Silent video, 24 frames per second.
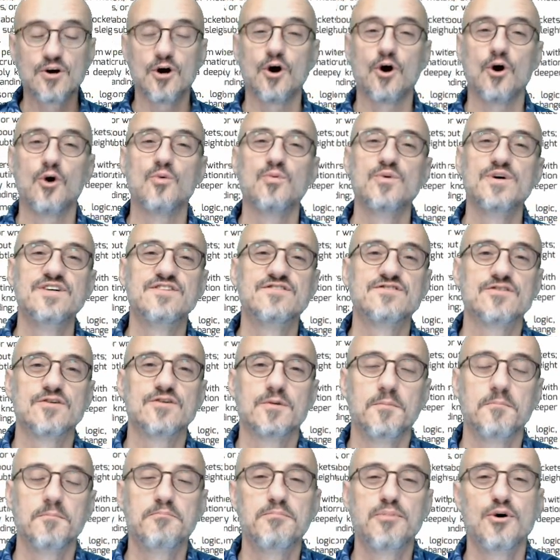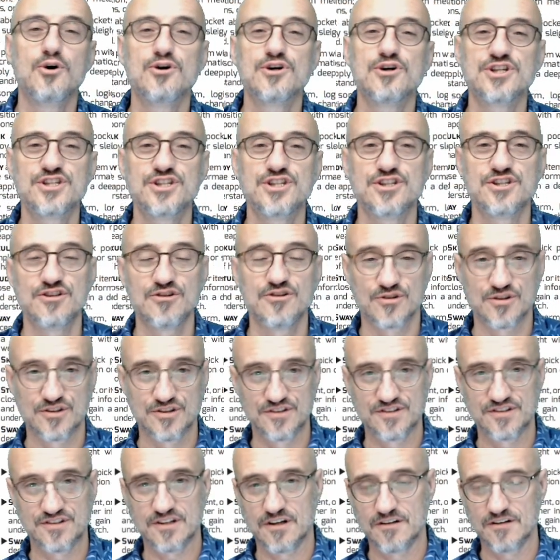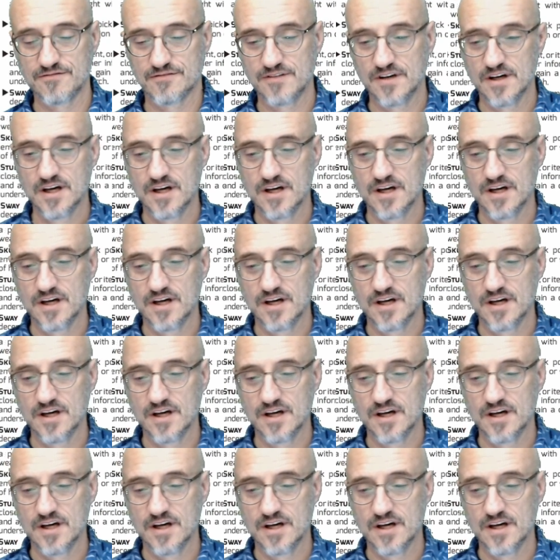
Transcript: always push yourself.